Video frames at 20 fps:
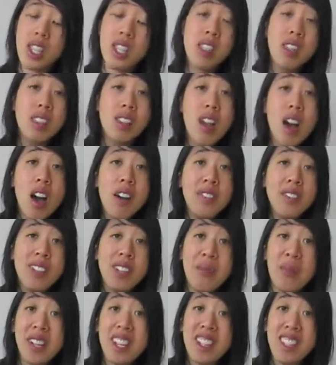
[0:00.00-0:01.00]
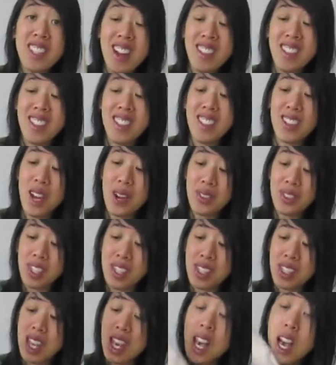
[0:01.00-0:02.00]
It's soft, but it's not the
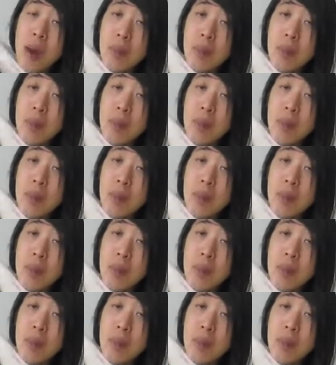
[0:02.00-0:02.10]
softest.